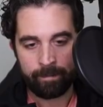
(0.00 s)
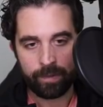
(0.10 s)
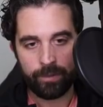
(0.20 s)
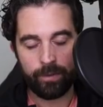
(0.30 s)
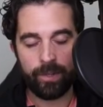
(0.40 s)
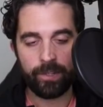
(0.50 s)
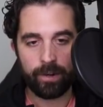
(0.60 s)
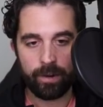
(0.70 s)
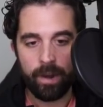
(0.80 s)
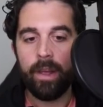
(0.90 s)
So these
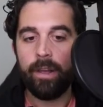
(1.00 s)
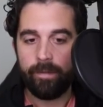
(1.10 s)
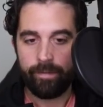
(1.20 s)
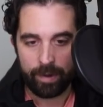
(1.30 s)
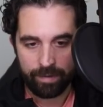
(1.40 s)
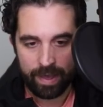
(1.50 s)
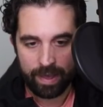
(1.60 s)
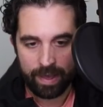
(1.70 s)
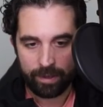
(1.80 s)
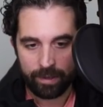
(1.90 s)
are very
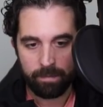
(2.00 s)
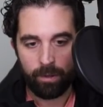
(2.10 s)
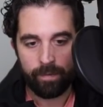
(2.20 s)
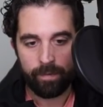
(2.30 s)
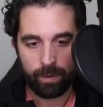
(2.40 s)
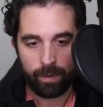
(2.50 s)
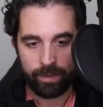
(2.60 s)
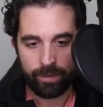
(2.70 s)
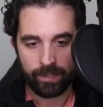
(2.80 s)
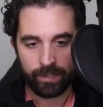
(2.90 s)
valuable. That's why
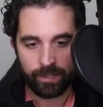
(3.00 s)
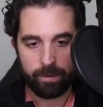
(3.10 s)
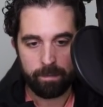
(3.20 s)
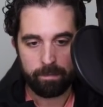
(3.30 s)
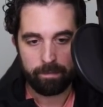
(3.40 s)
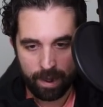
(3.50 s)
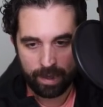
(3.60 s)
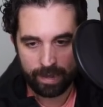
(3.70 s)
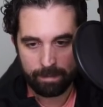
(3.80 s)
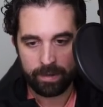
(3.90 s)
they're considered
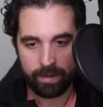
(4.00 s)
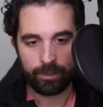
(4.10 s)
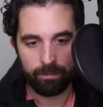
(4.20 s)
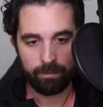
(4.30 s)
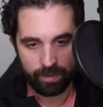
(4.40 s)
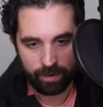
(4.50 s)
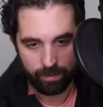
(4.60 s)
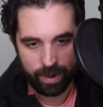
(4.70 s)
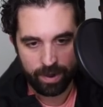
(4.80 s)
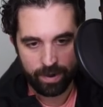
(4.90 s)
prime in terms of their
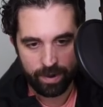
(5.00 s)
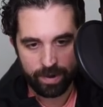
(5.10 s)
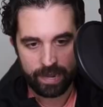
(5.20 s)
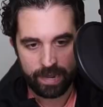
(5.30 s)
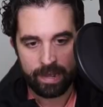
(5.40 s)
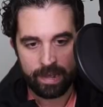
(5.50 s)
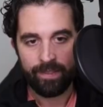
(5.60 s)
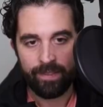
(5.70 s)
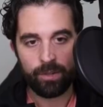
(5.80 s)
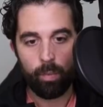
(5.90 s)
rarity.
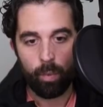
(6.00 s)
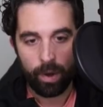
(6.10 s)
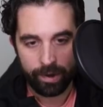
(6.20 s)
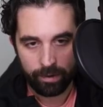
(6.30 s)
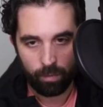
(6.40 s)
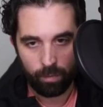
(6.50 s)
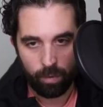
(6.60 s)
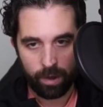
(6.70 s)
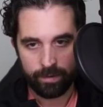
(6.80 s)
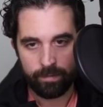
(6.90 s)
This is a 1 of
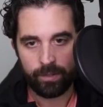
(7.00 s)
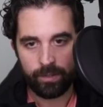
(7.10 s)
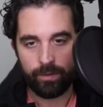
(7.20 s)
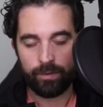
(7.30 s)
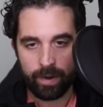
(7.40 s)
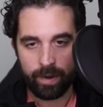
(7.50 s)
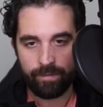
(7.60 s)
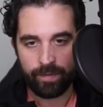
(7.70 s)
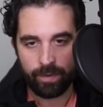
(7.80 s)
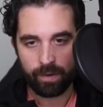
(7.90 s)
1. So there's very
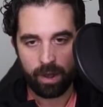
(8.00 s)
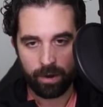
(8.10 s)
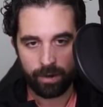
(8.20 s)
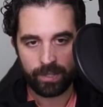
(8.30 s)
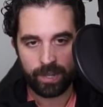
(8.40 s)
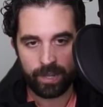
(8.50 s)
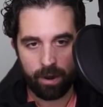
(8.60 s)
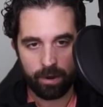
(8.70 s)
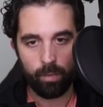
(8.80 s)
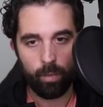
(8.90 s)
few cards that
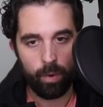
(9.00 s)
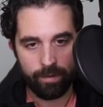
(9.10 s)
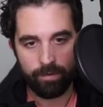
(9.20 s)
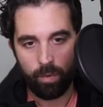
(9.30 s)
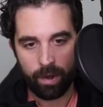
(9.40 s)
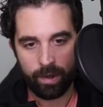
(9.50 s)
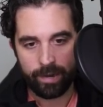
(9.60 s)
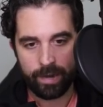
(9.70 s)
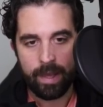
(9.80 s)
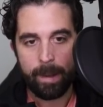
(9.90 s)
are 1 of
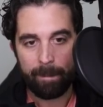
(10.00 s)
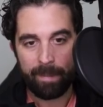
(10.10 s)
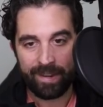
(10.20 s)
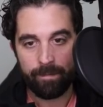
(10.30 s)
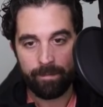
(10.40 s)
1, but